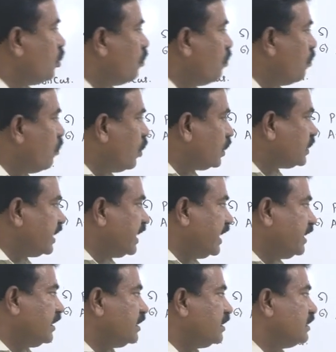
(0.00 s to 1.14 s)
moth
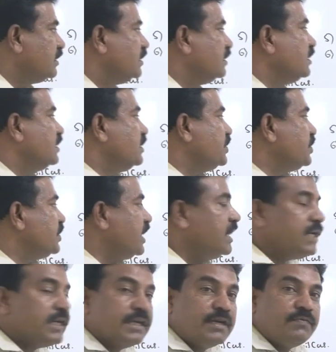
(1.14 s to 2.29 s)
get
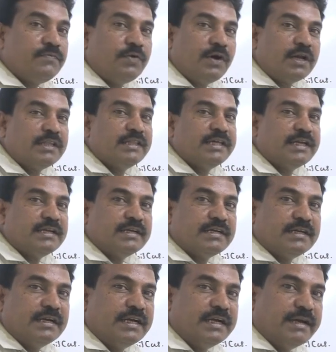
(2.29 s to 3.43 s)
shelter for
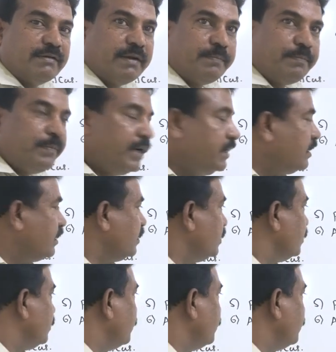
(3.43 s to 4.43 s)
their development,